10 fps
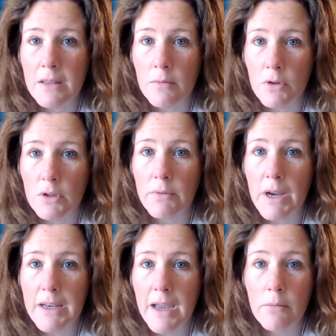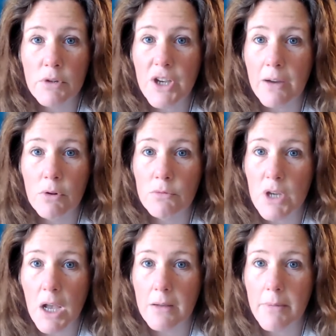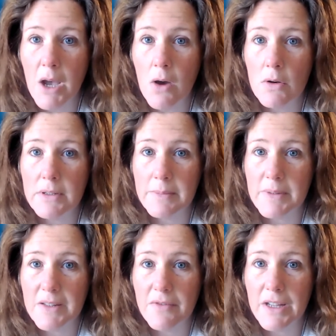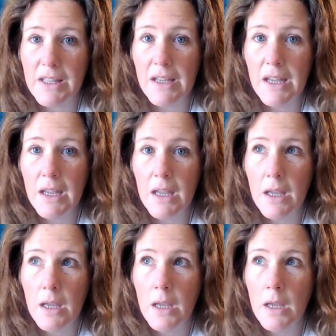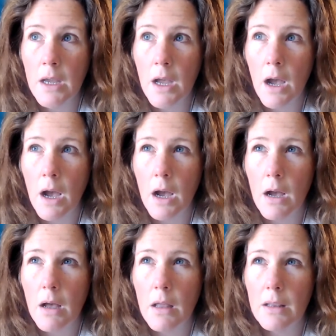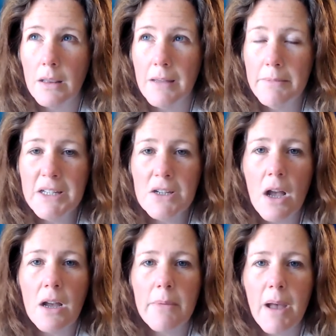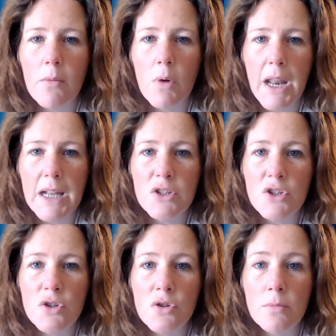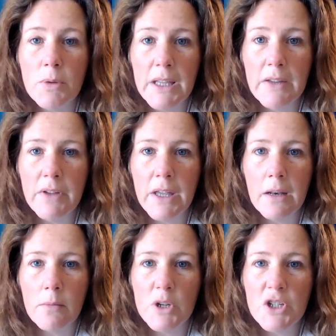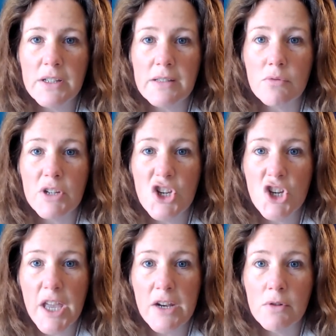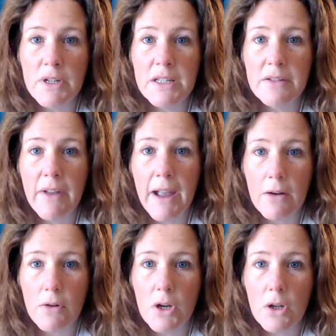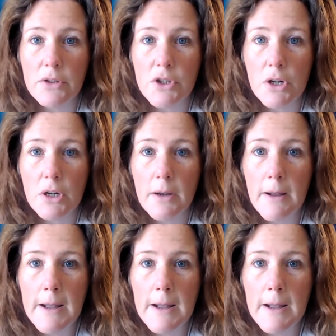in the world right now, which I won't talk about specifically. Let me talk about what I do believe in, which is regenerative agriculture.